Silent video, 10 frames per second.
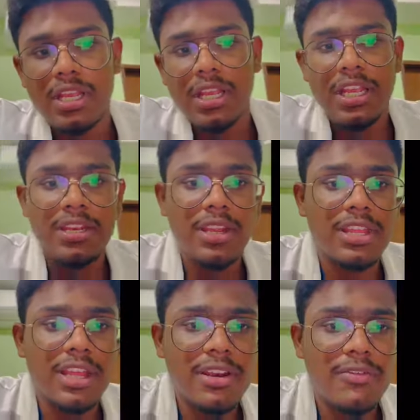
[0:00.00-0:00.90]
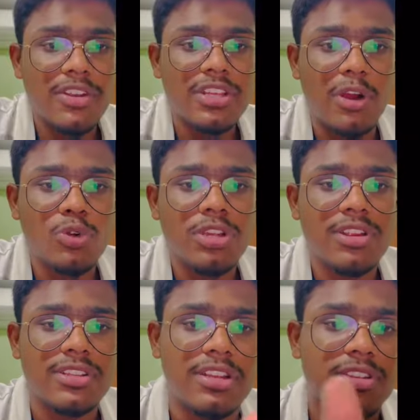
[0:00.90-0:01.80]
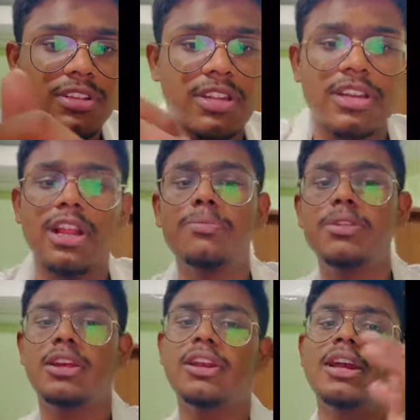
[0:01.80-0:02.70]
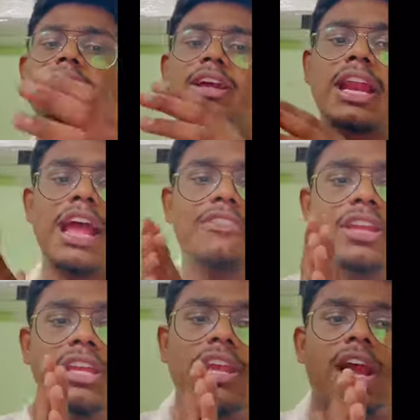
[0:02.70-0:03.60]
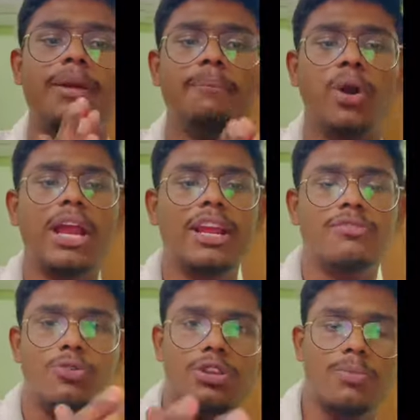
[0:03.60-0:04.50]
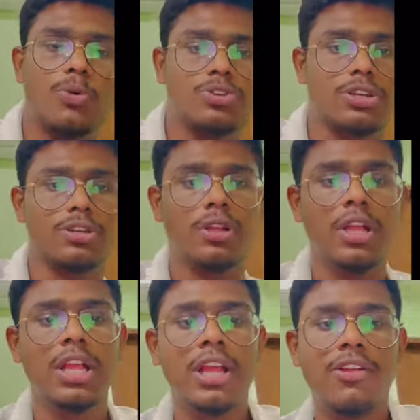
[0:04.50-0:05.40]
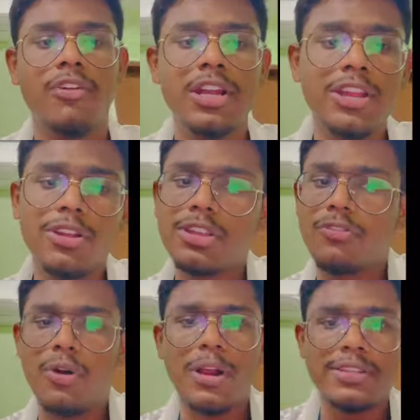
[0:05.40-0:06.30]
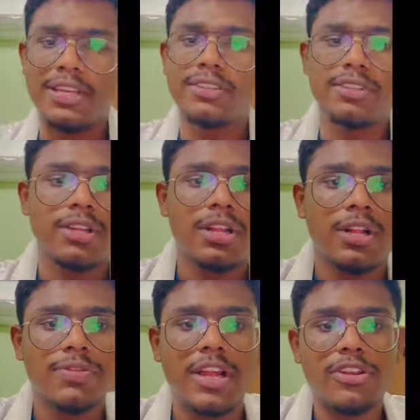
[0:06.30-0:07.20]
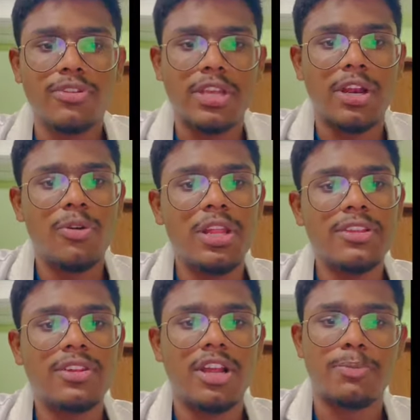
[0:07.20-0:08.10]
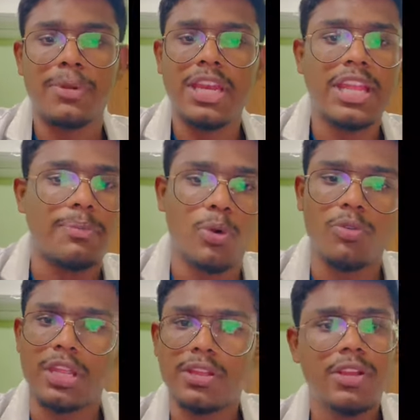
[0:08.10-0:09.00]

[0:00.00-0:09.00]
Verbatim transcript: Inner ear which houses the sensors that help detect the gravity and back and forth the motion. Vertigo is the false sense that your surroundings are spinning and moving.